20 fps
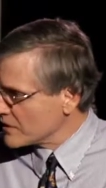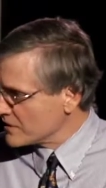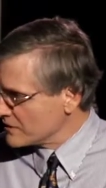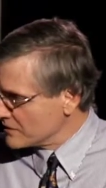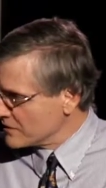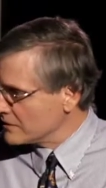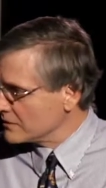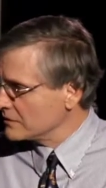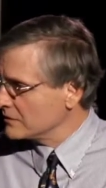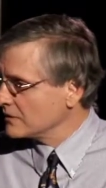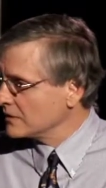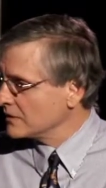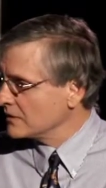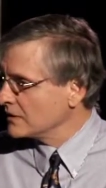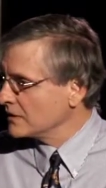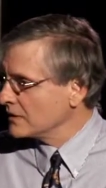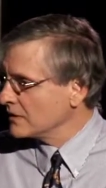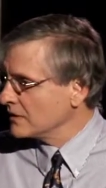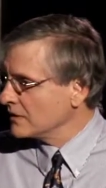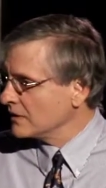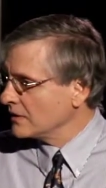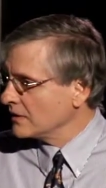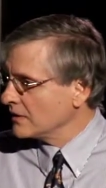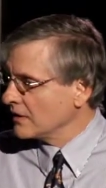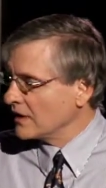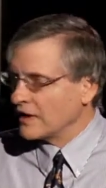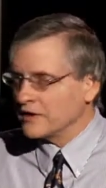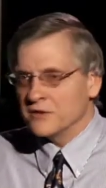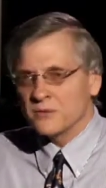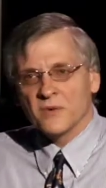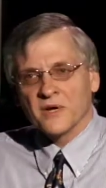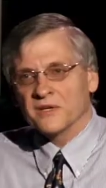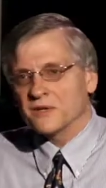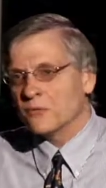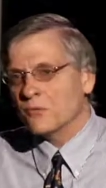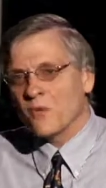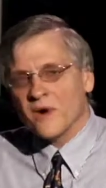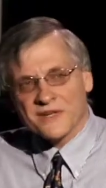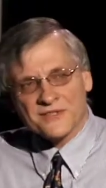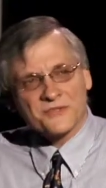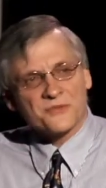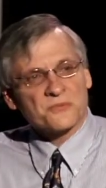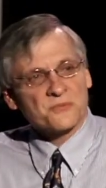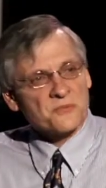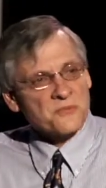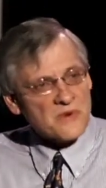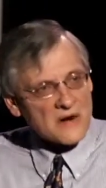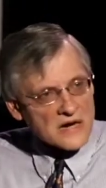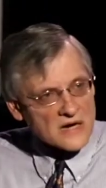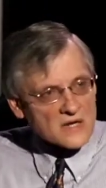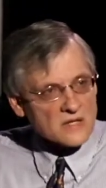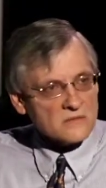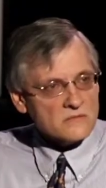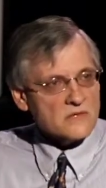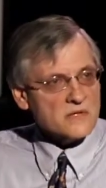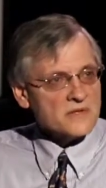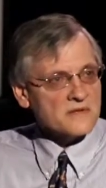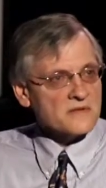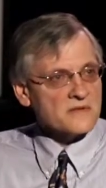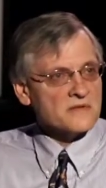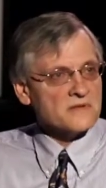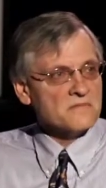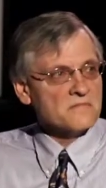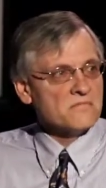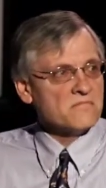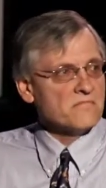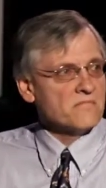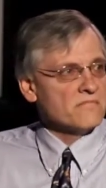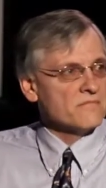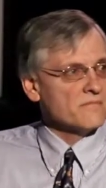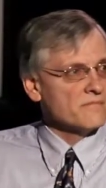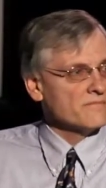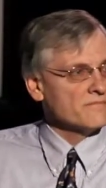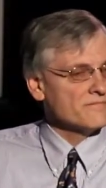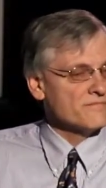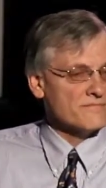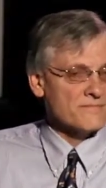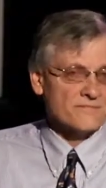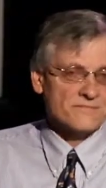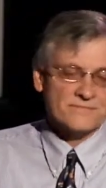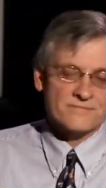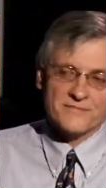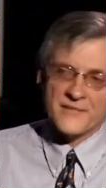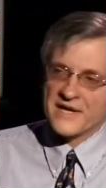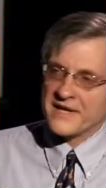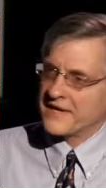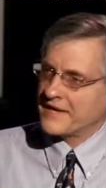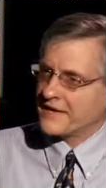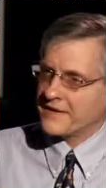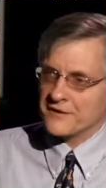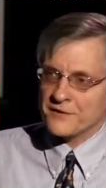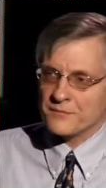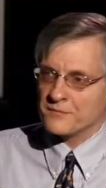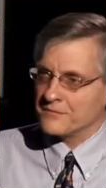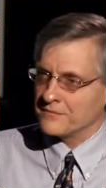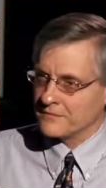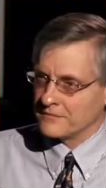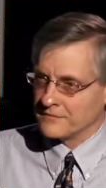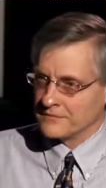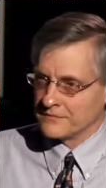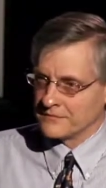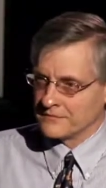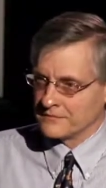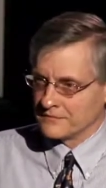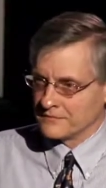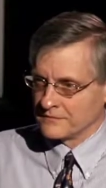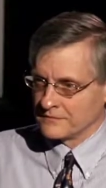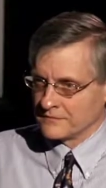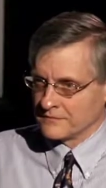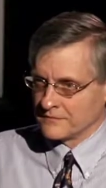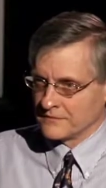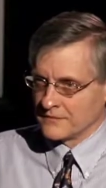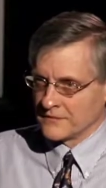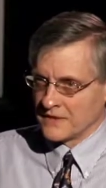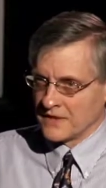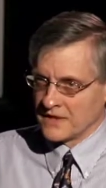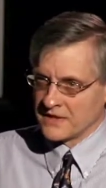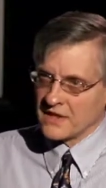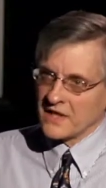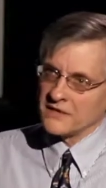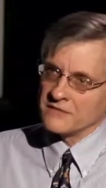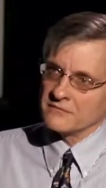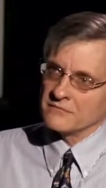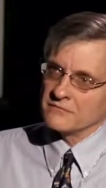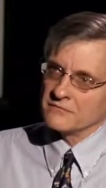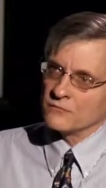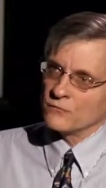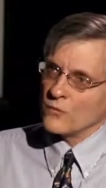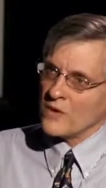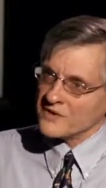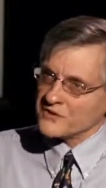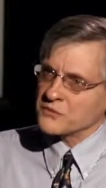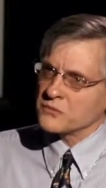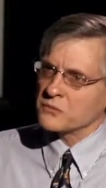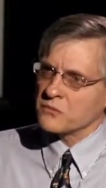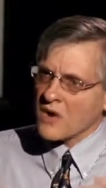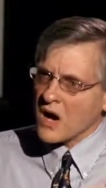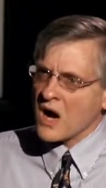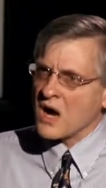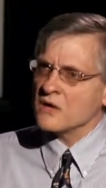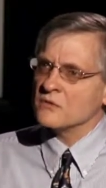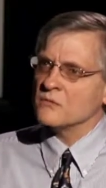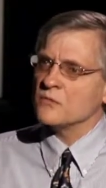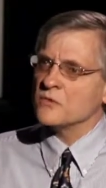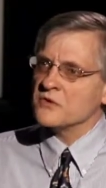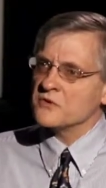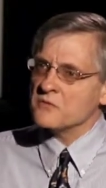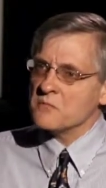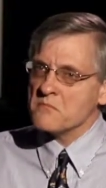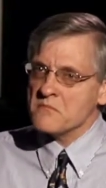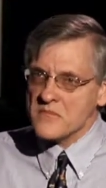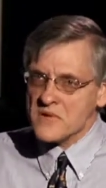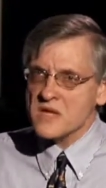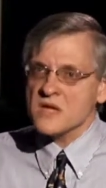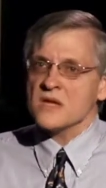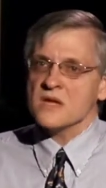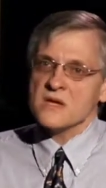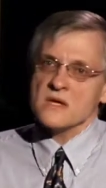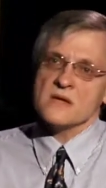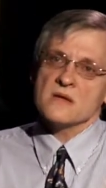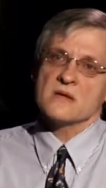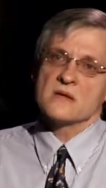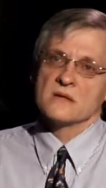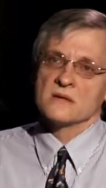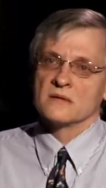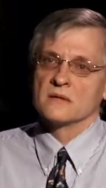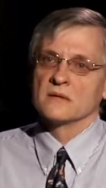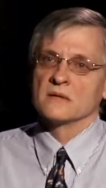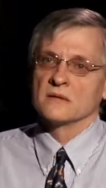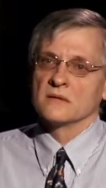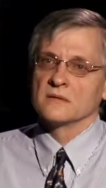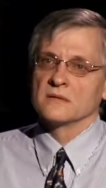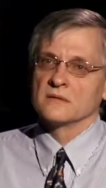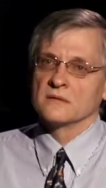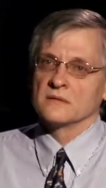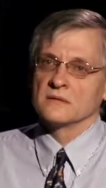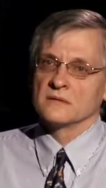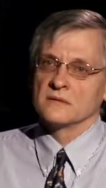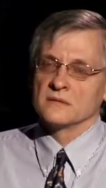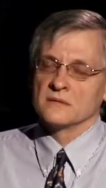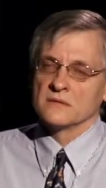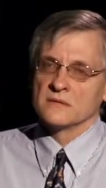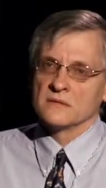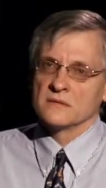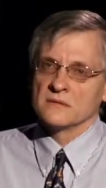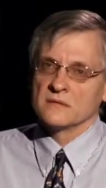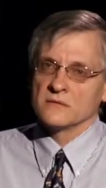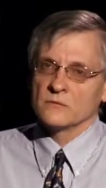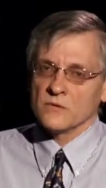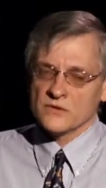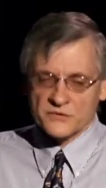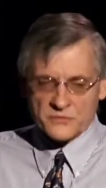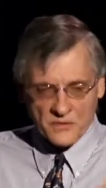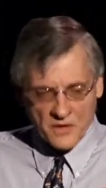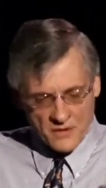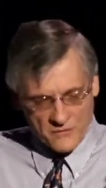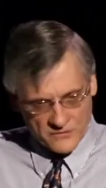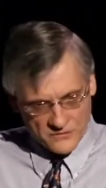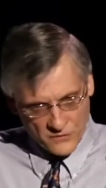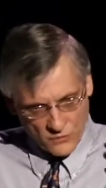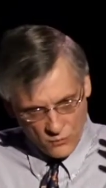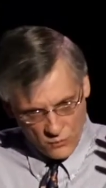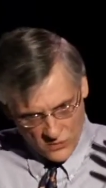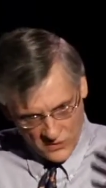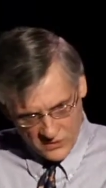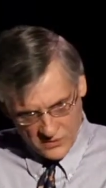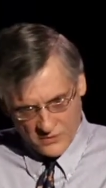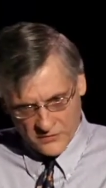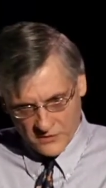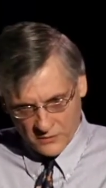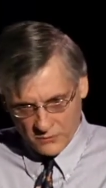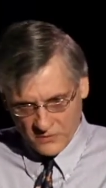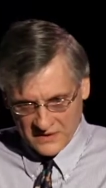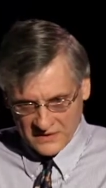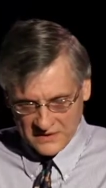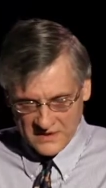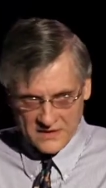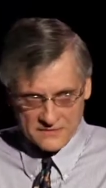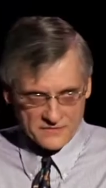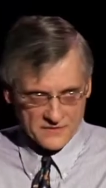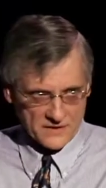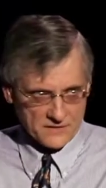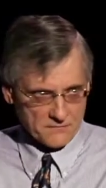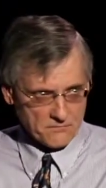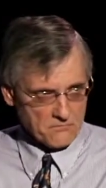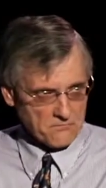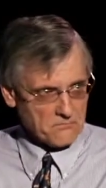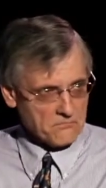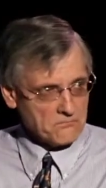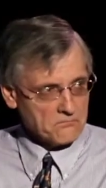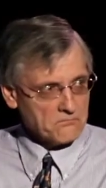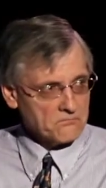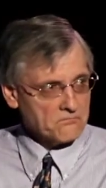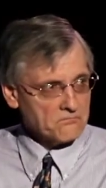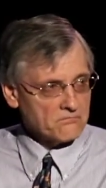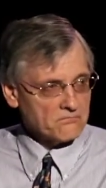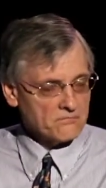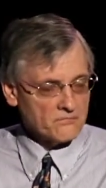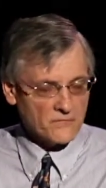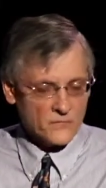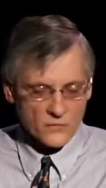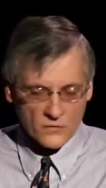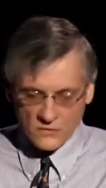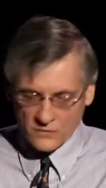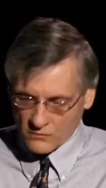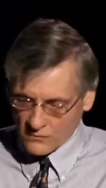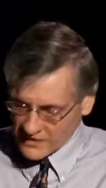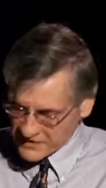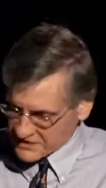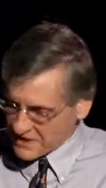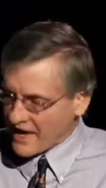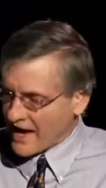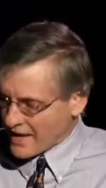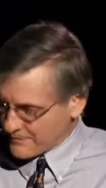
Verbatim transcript: with you, and you wonder, what's wrong with him? And then, what's wrong with me? What's wrong with the world that we live in? What's